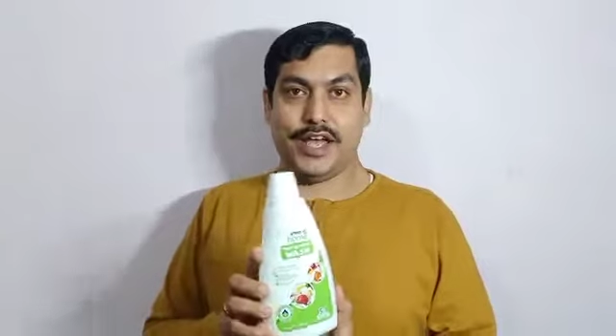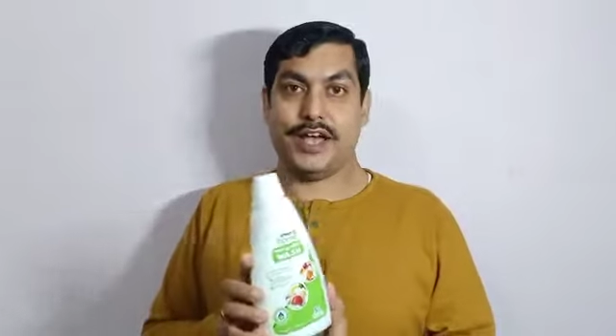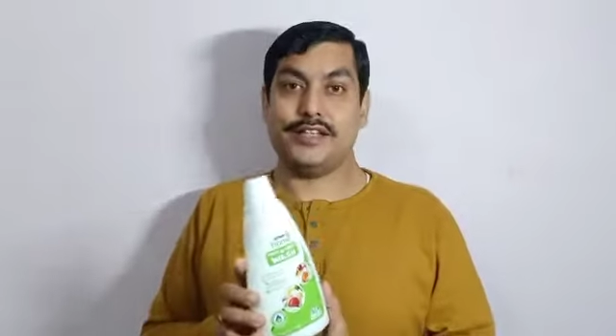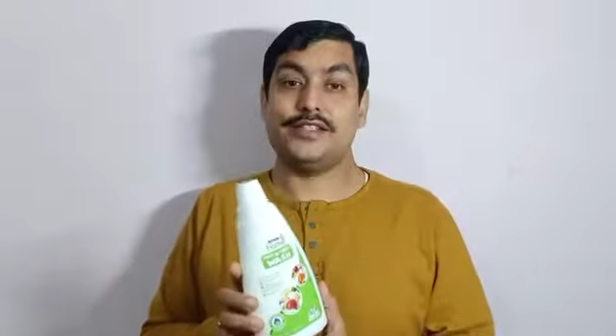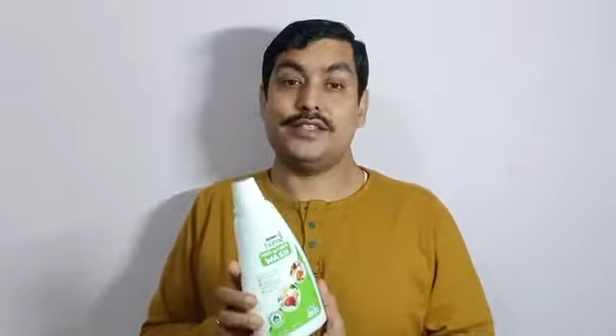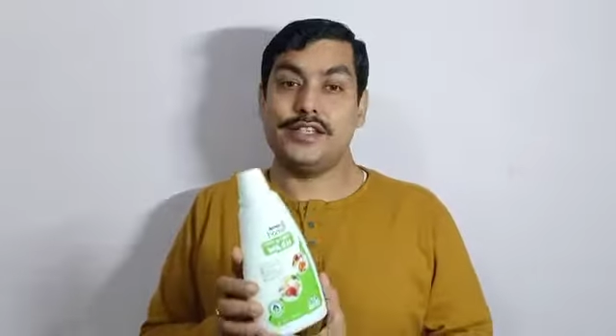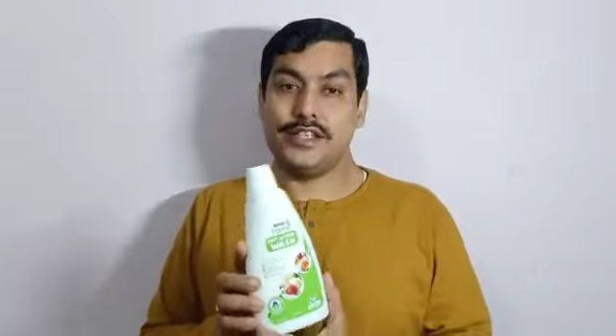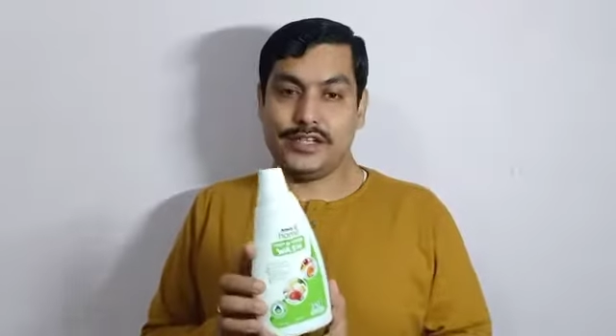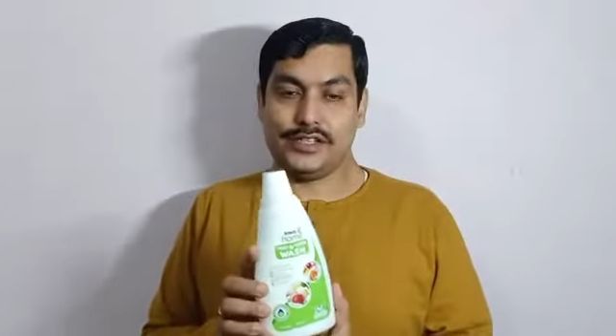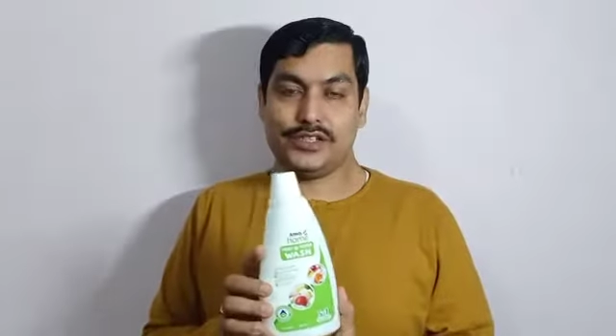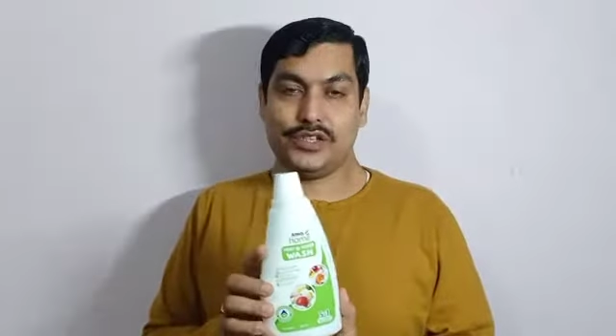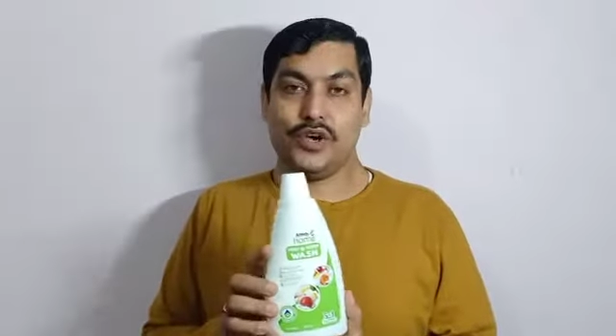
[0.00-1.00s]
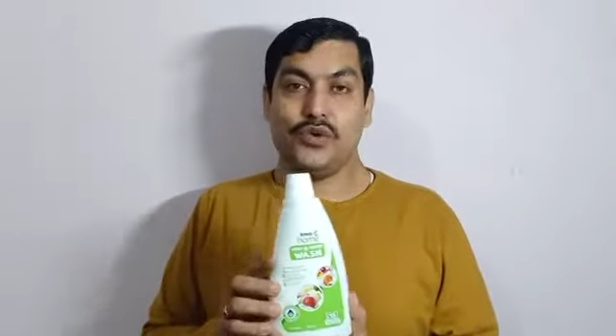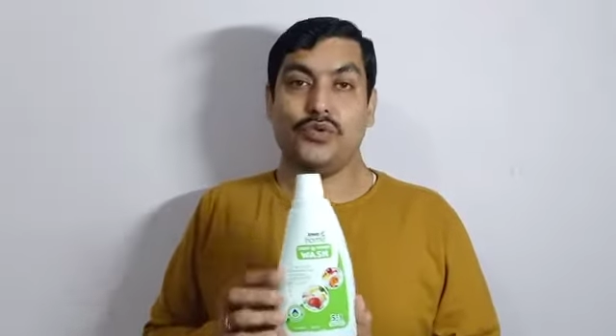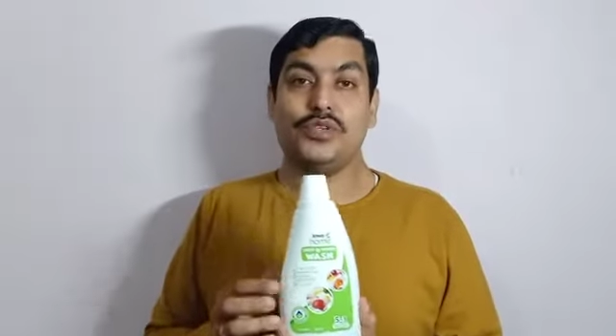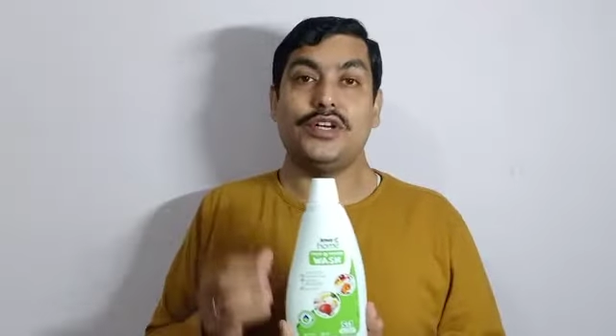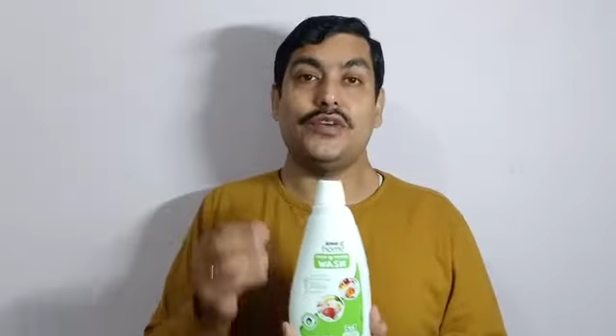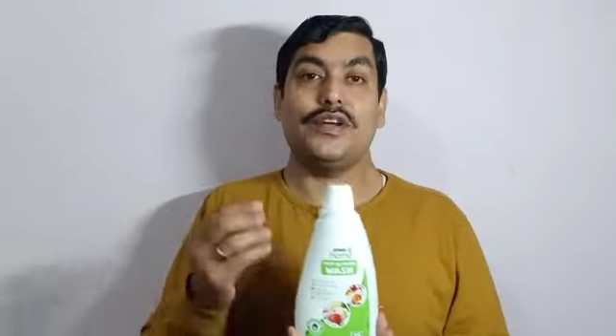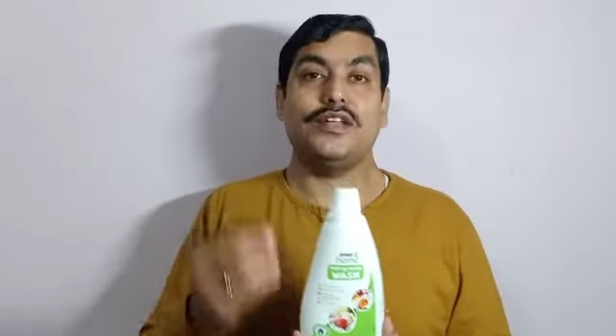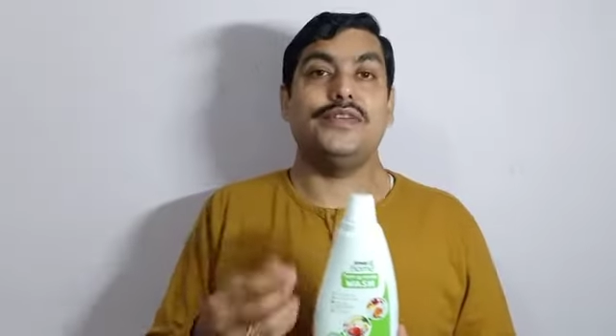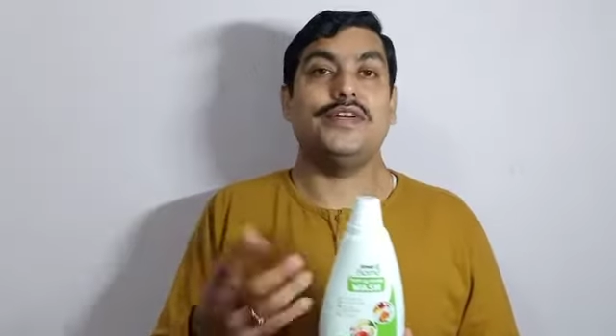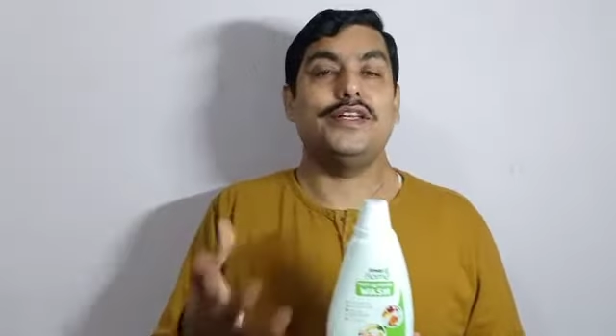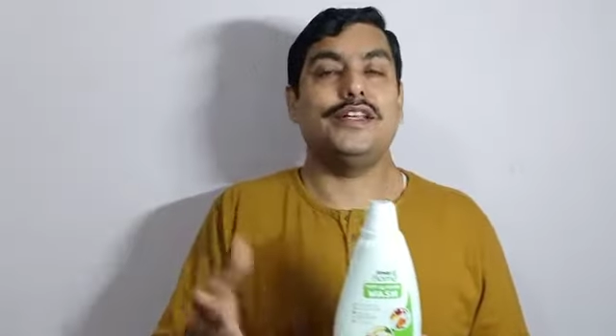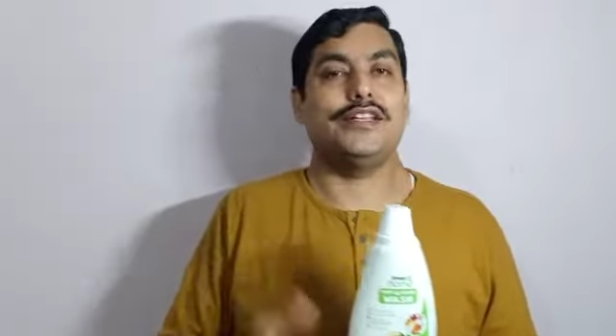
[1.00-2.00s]
and cereals without
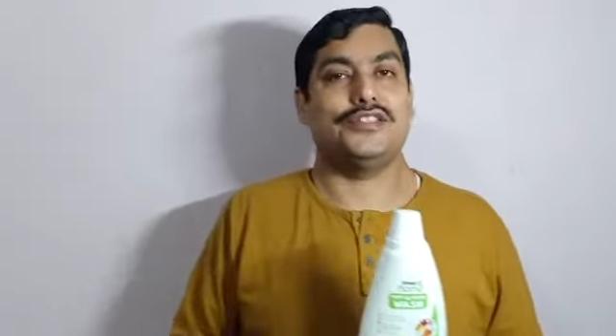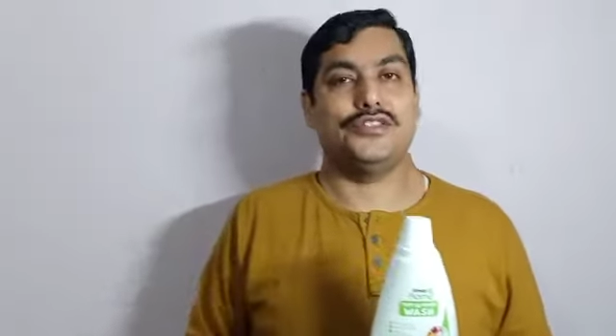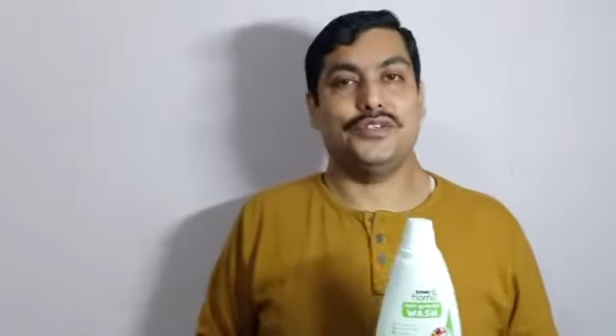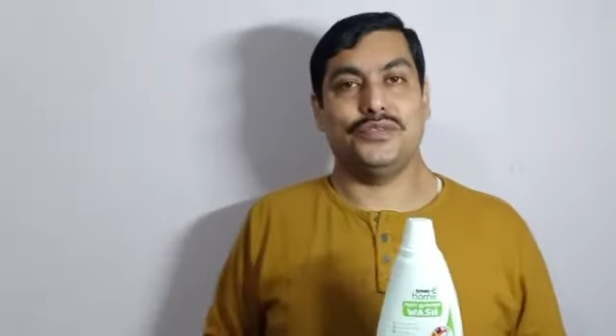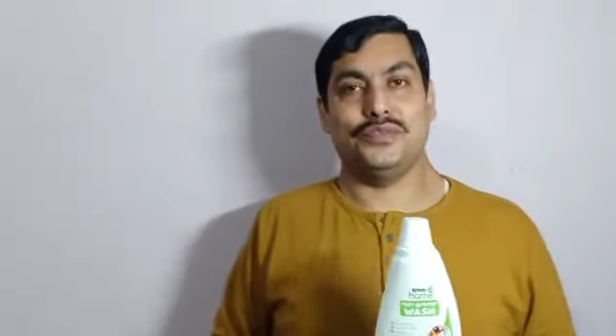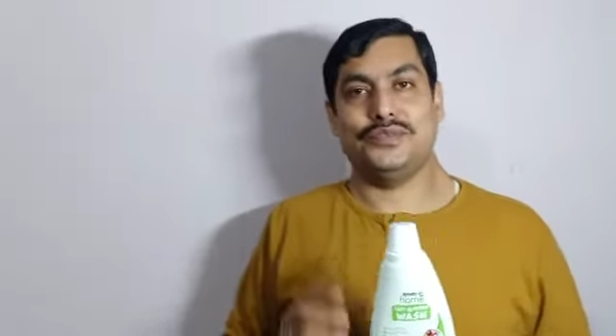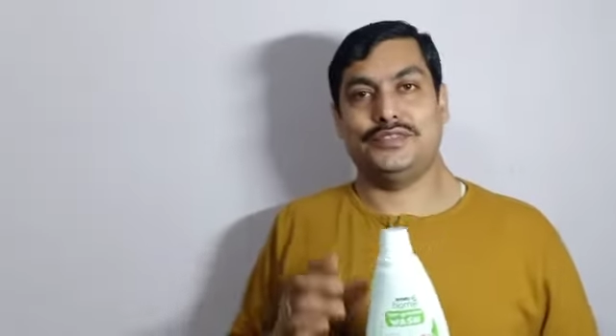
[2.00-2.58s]
leaving any residue.